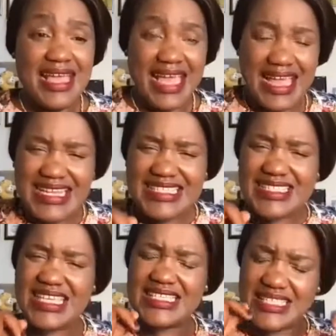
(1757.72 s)
and it
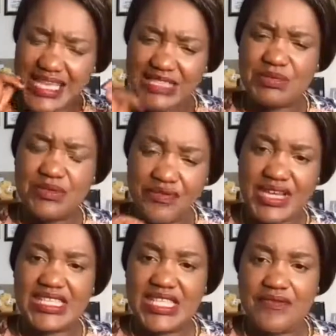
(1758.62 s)
has been
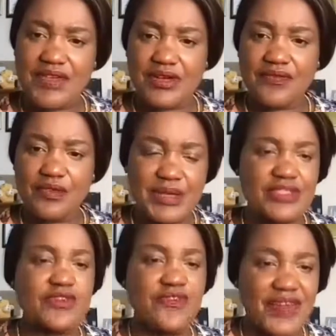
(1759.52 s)
very difficult for me
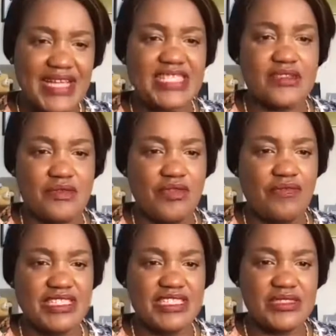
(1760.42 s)
to fight with
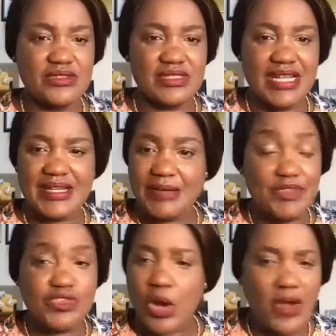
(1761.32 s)
my children to tell
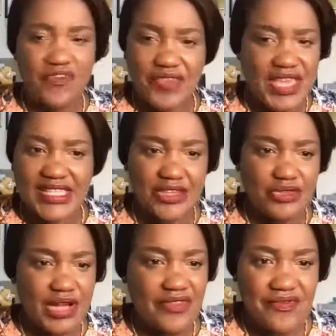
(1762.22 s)
them, don't think that
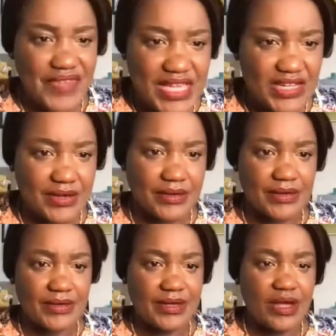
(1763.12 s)
you are inferior.
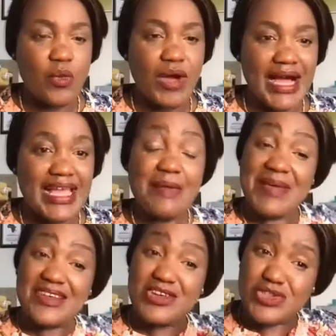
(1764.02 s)
Why?
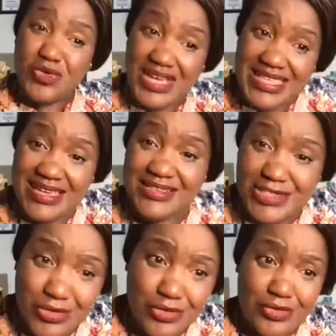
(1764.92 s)
Because already in
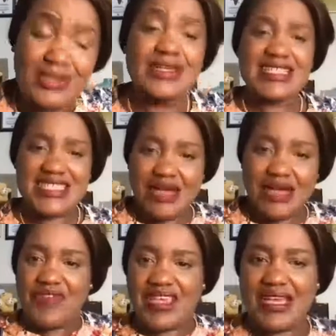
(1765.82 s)
school,
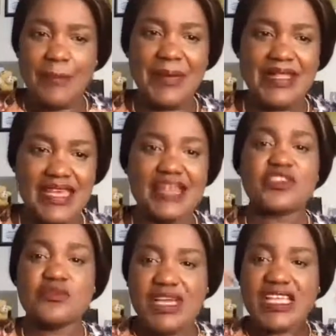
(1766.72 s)
something happened there
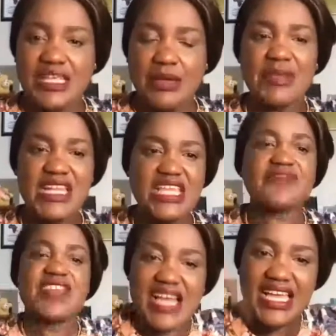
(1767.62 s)
to make them believe
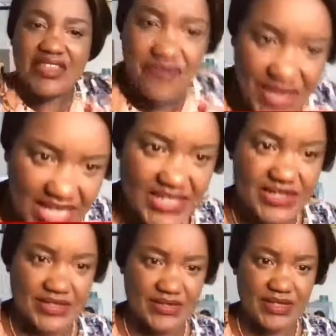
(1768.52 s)
they are inferior.